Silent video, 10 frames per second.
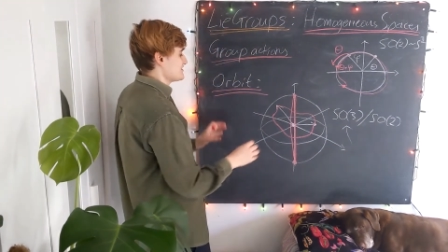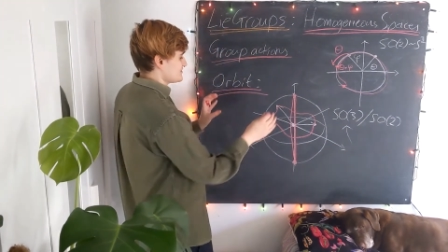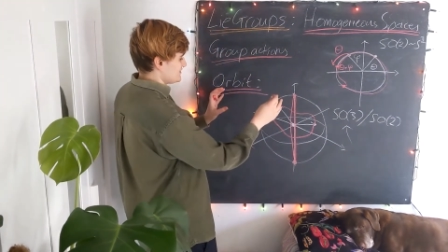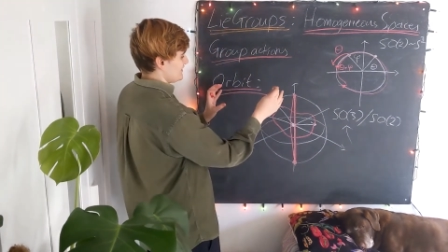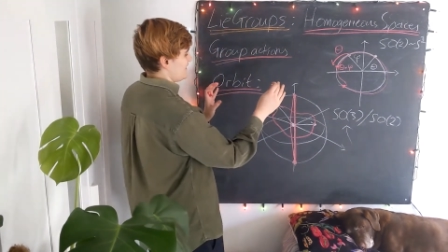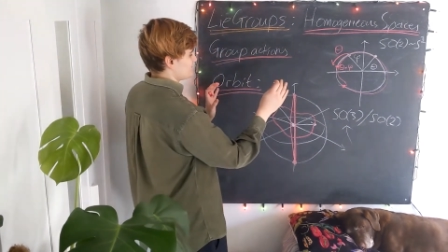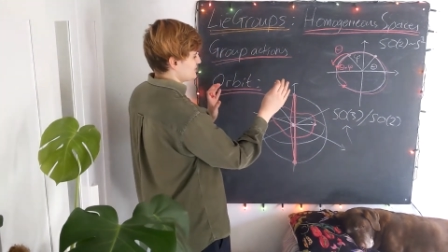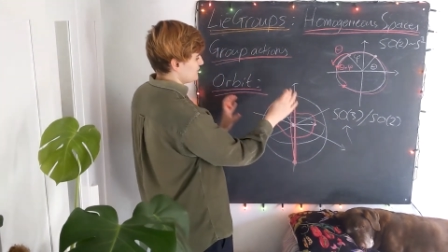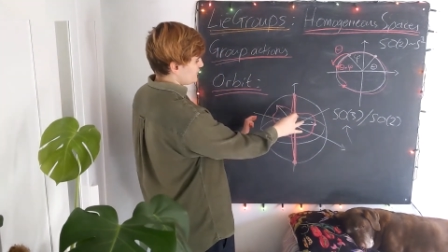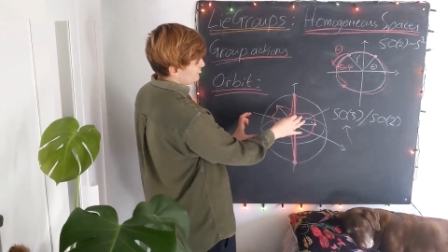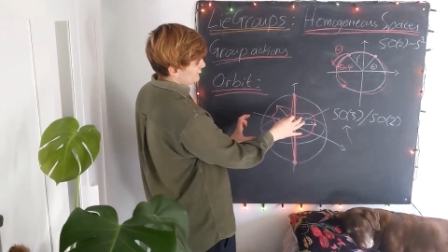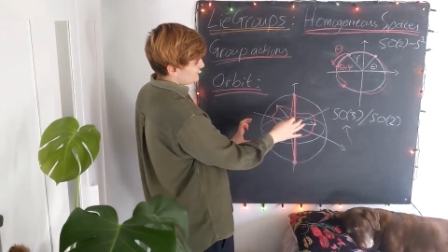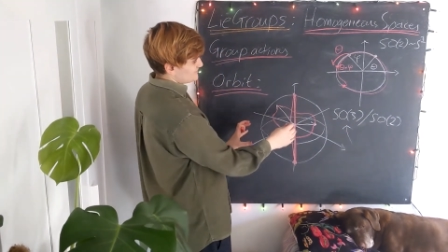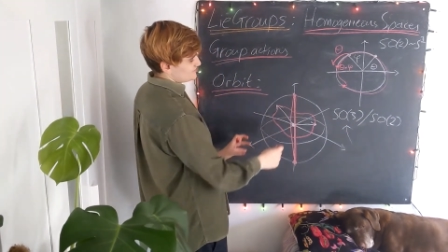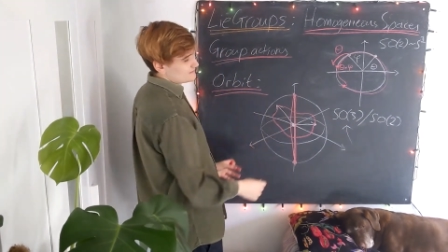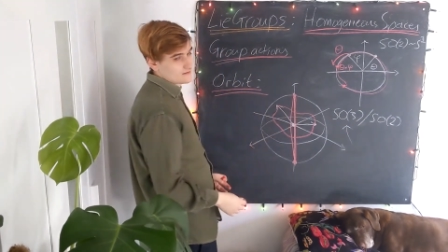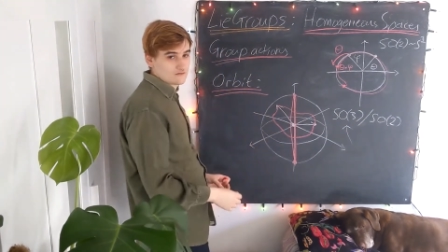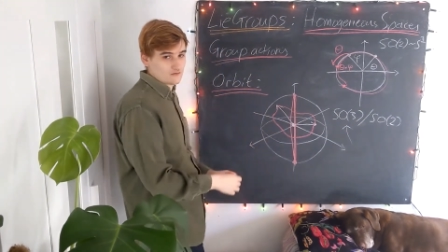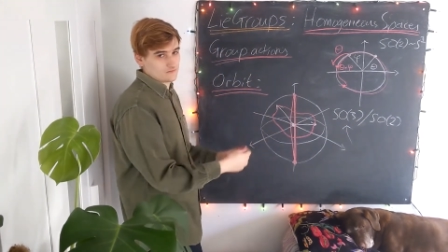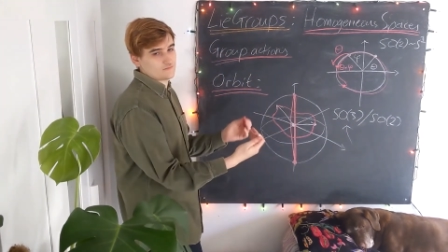essentially have to look at this,
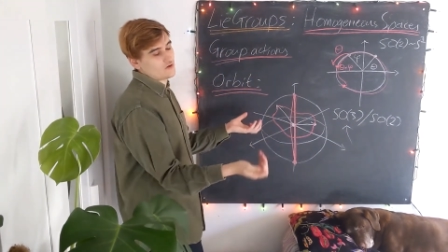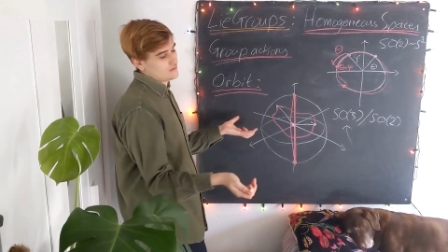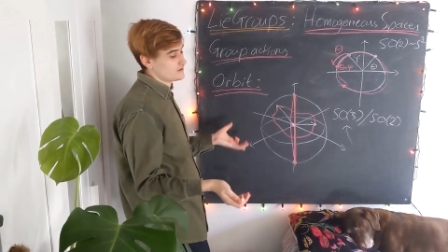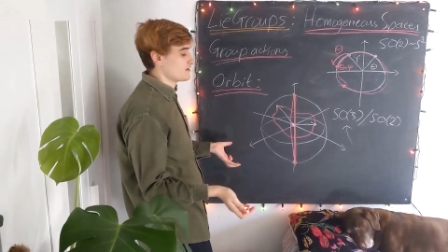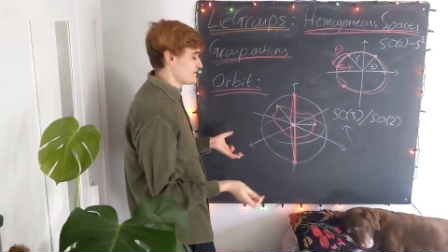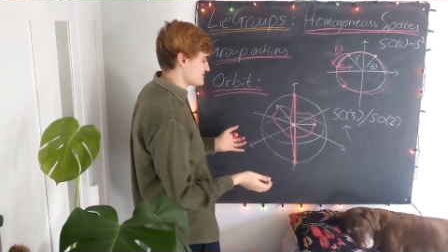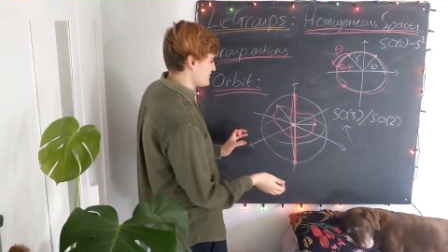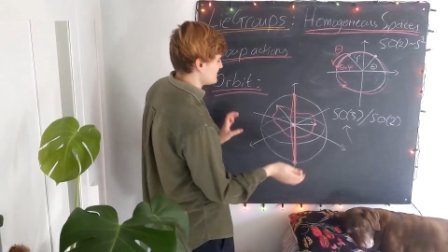or not look at this